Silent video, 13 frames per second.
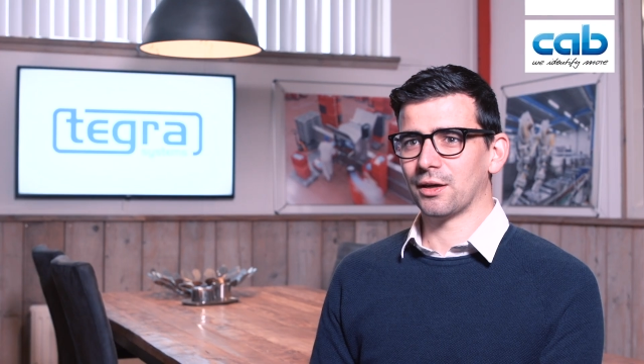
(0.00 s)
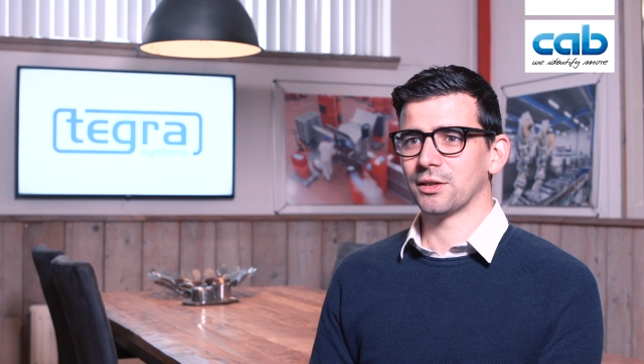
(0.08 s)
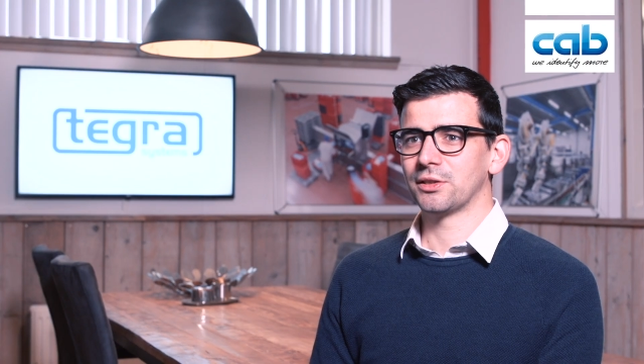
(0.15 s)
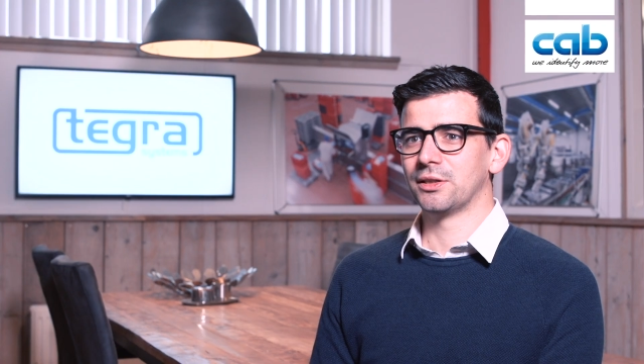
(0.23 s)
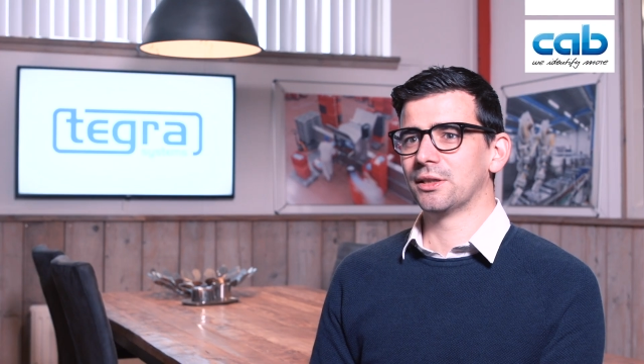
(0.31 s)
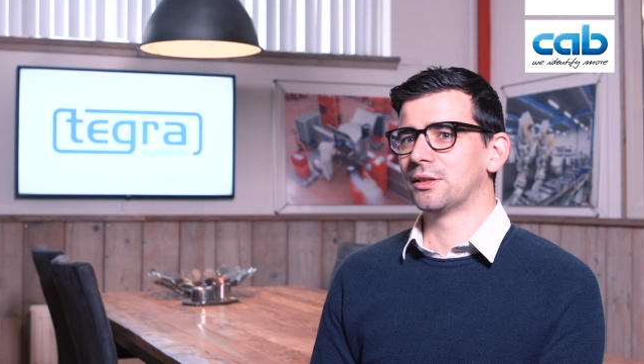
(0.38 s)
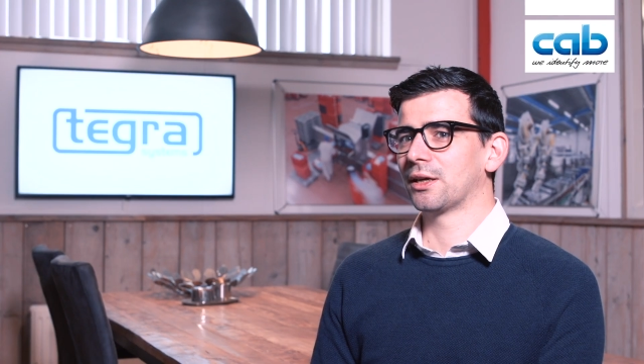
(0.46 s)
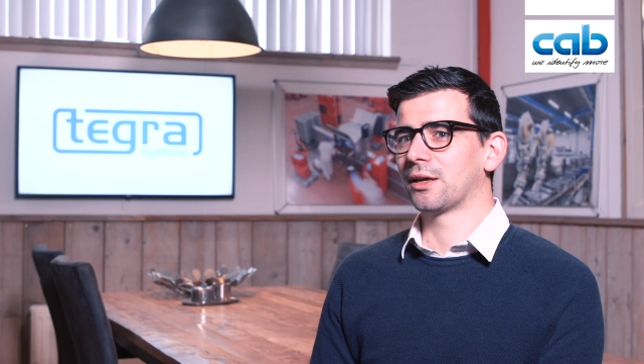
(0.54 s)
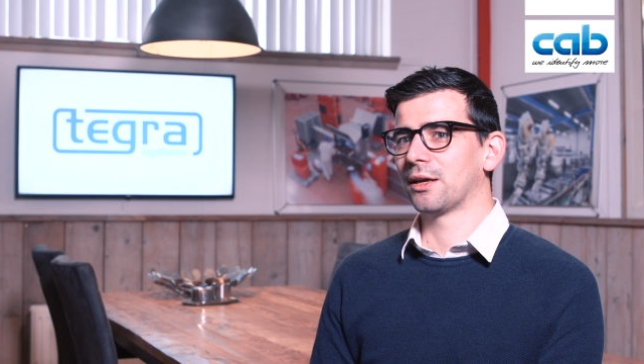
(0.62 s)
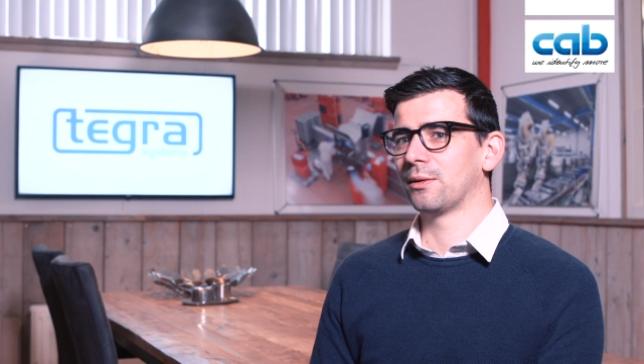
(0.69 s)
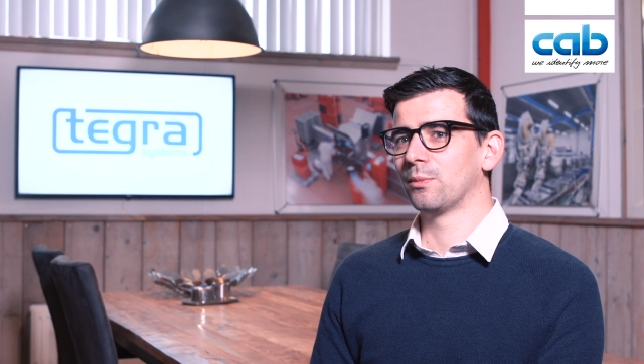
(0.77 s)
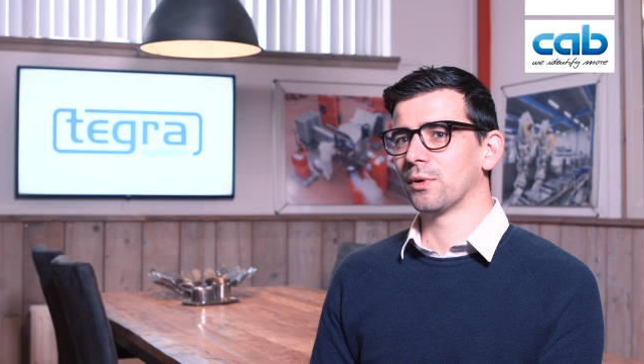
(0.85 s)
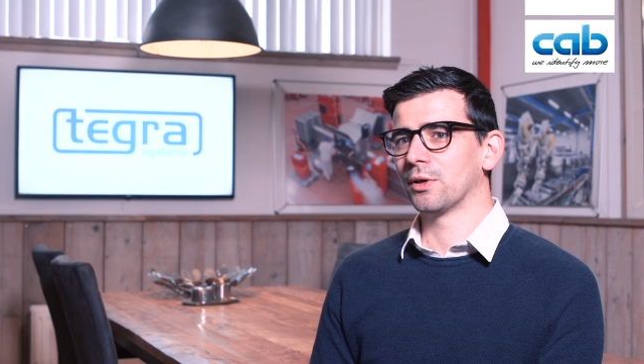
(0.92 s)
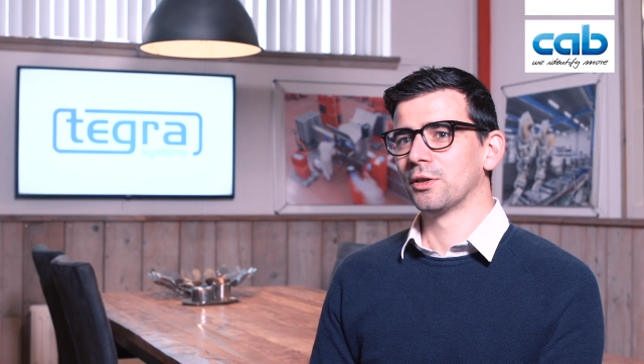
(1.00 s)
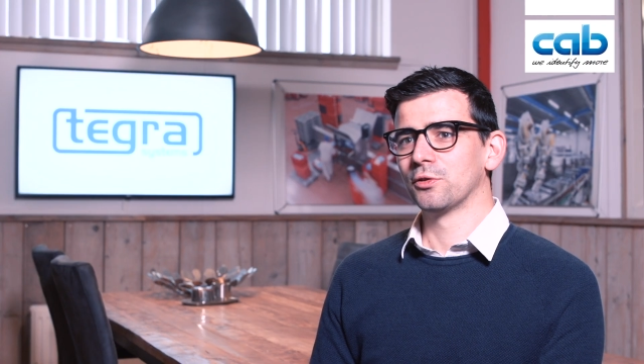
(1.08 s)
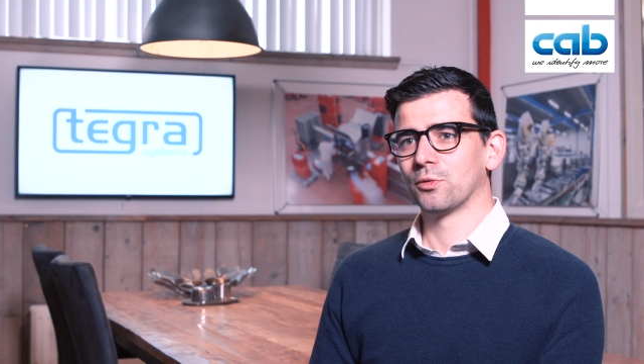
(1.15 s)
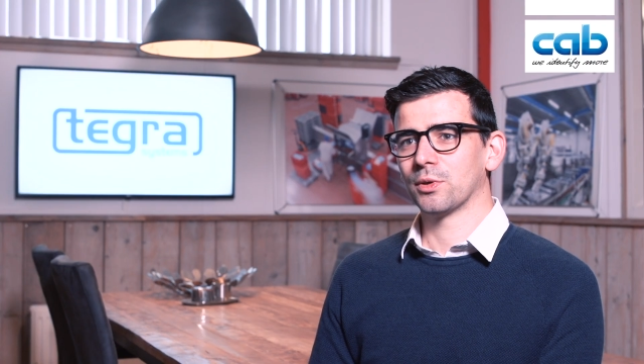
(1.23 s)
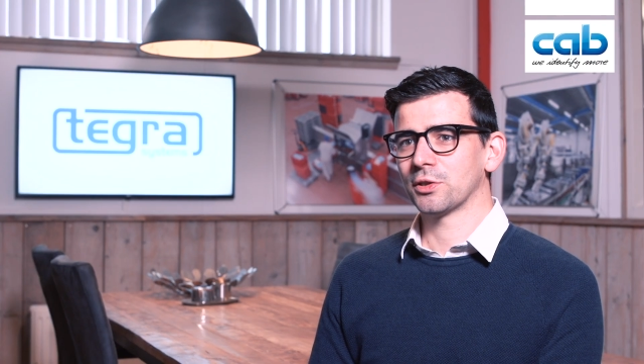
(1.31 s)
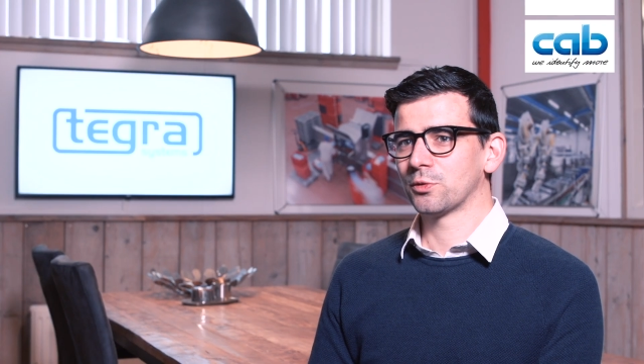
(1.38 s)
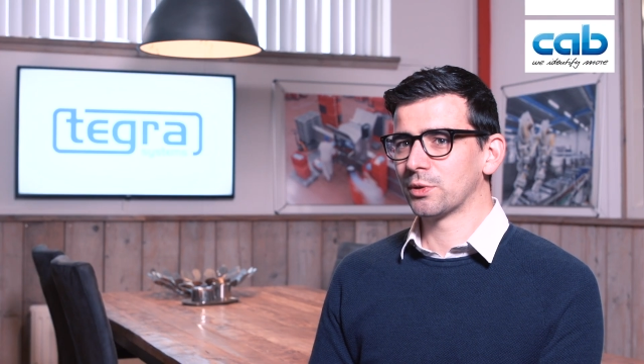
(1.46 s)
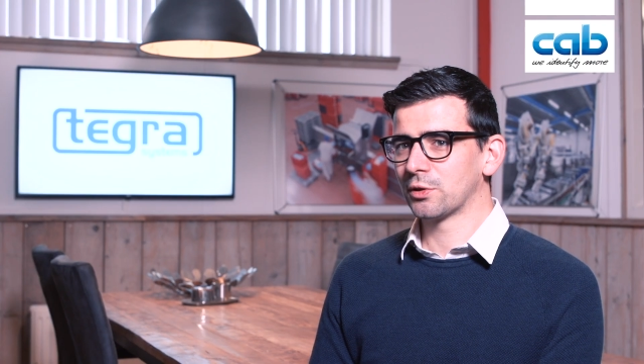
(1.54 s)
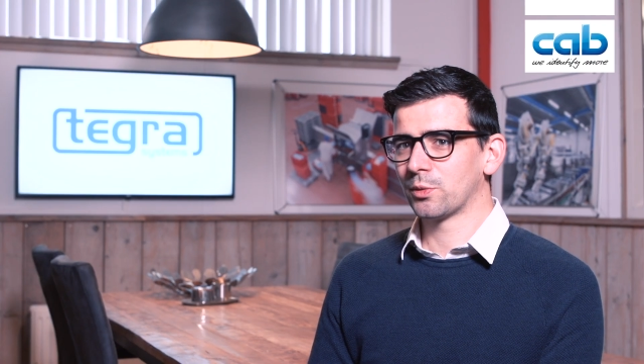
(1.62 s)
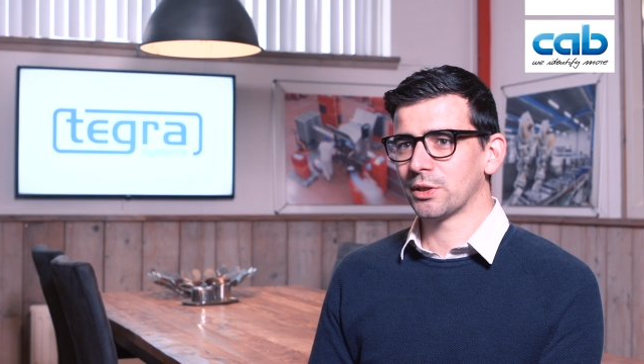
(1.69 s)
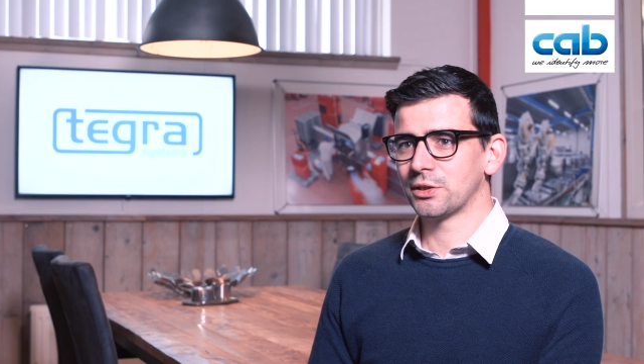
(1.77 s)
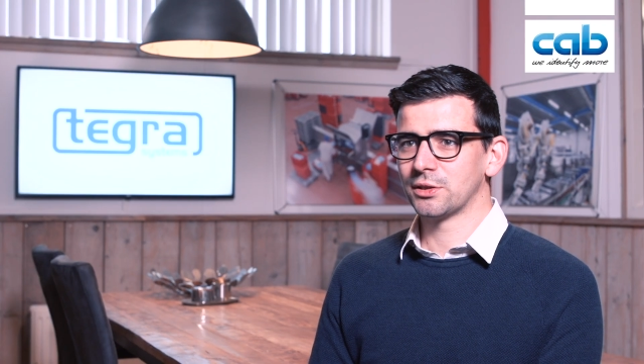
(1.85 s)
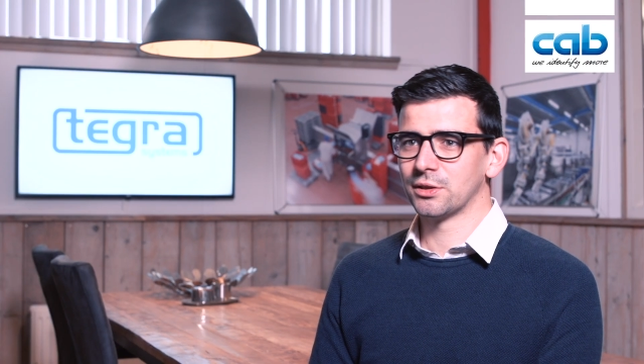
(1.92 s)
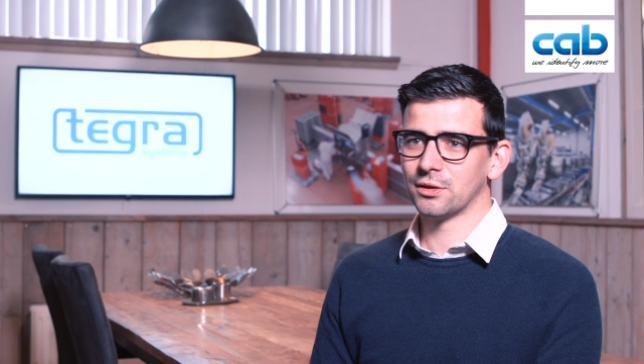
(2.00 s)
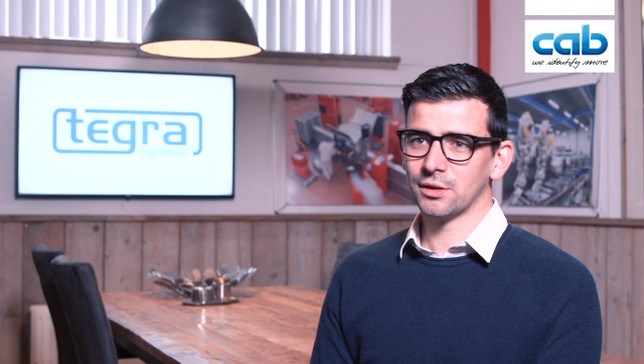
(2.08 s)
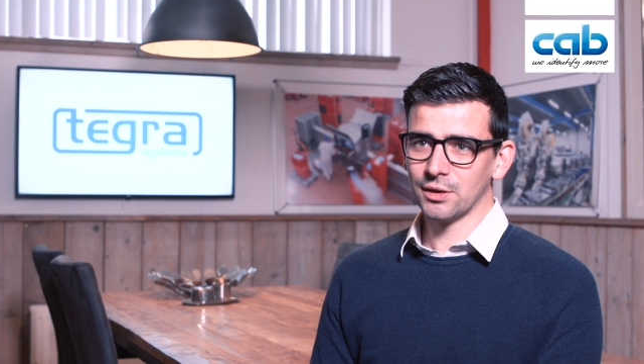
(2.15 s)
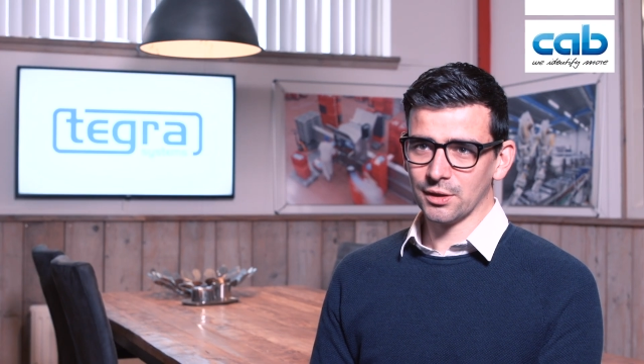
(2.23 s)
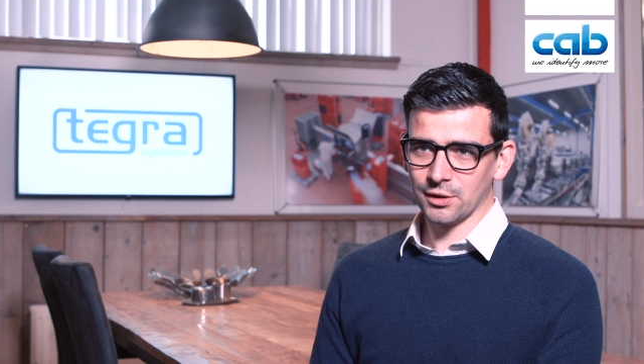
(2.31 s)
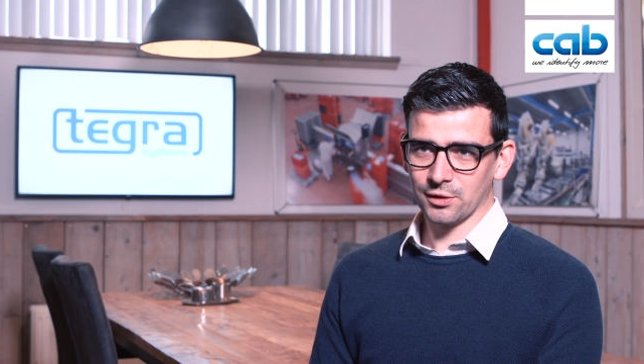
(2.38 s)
last year they came to us with the question,